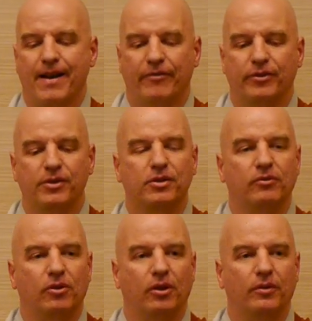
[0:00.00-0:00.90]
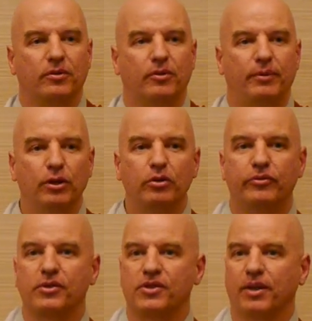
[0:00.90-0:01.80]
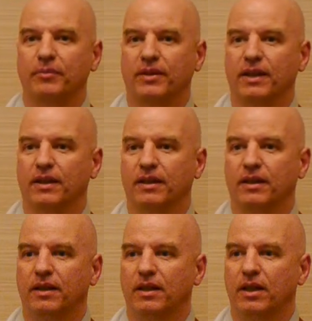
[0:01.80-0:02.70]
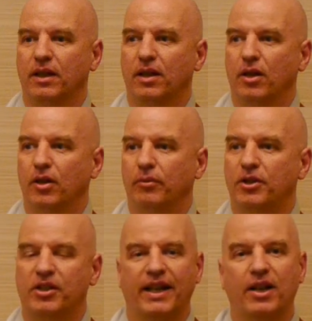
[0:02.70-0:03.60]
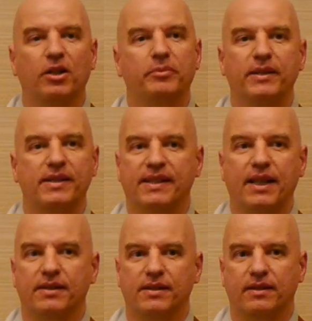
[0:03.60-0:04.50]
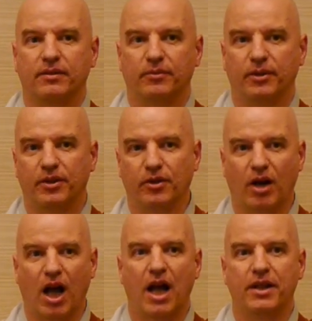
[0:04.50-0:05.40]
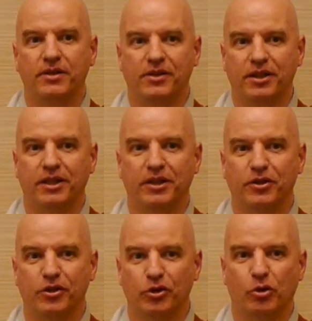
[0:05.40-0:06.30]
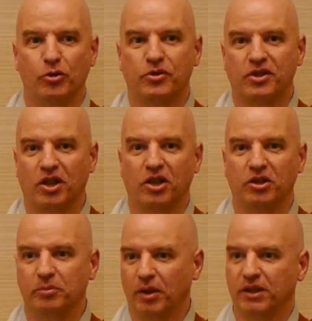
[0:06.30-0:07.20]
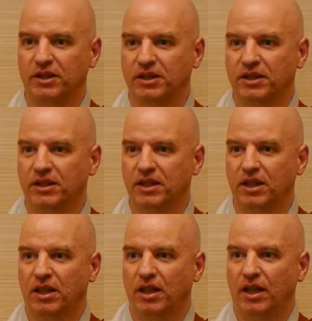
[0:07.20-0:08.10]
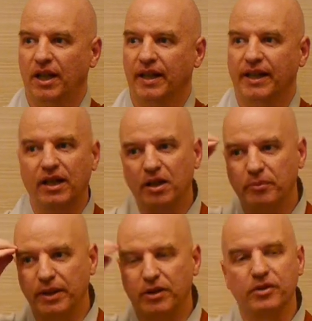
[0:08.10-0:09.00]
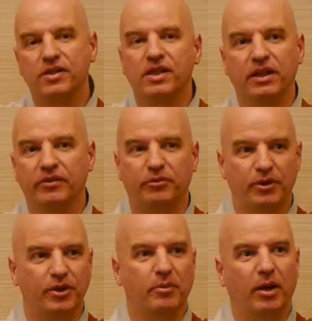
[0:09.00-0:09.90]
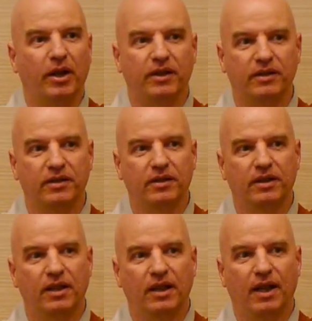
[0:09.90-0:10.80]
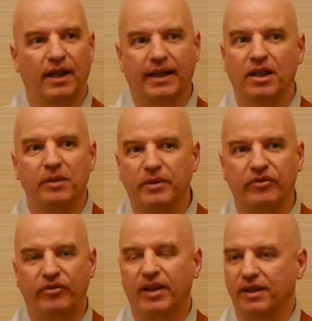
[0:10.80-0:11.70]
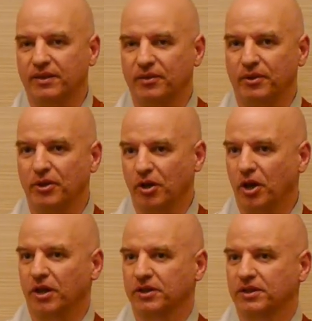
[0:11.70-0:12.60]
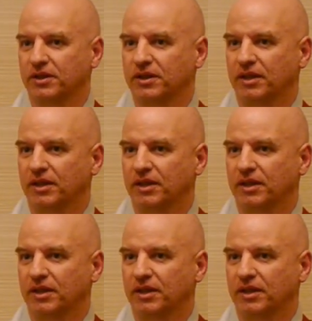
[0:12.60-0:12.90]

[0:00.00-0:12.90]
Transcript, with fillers: First of all, we look for something which cannot be sensed with your eyes, ears, nose, tongue, body, and cannot be conceived with your mind and cannot be felt with your heart.